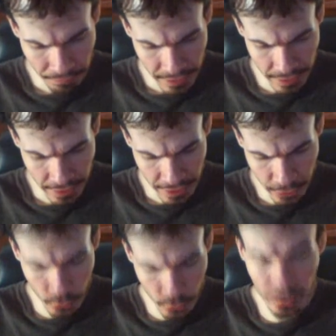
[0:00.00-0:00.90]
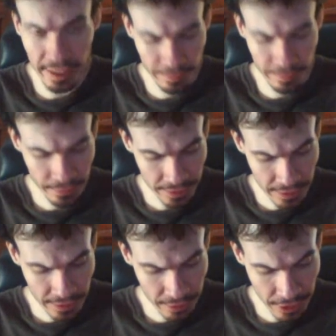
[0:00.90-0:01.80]
the ghoul
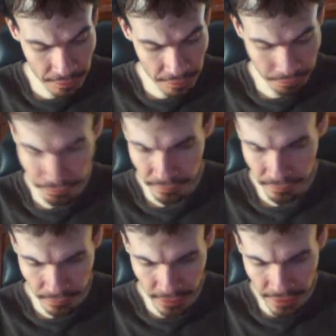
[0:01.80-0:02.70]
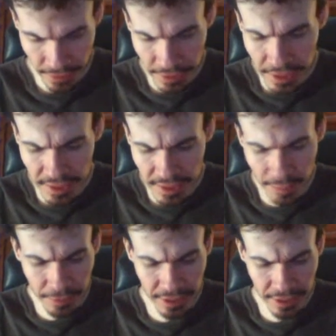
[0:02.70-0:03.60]
immortality. This
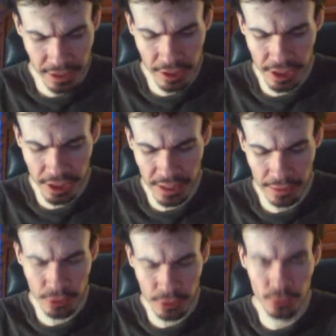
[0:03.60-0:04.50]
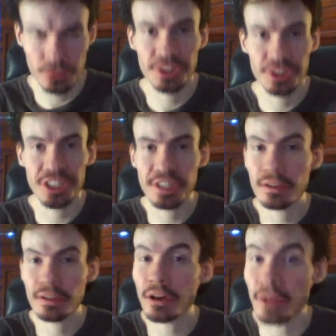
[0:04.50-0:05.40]
type of technology allows you to
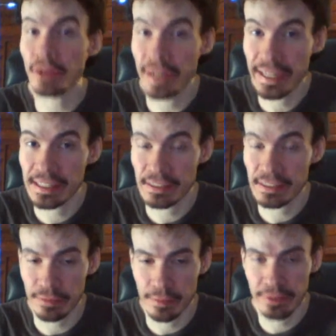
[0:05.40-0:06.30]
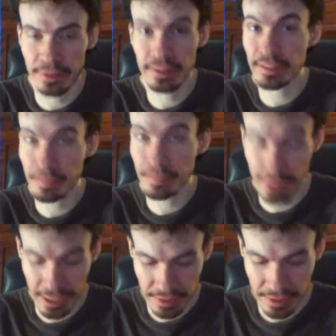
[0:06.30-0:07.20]
steal organs from other living
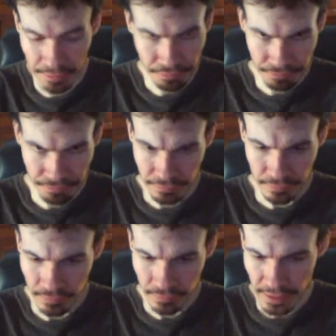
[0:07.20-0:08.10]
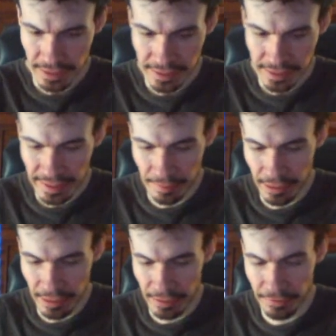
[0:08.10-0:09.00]
beings. It's like
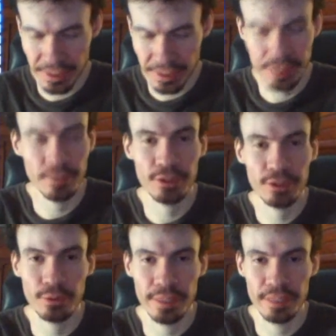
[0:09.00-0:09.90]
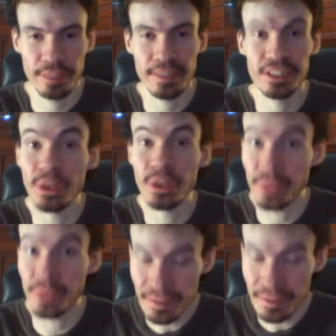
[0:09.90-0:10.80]
forcing someone to become a donor,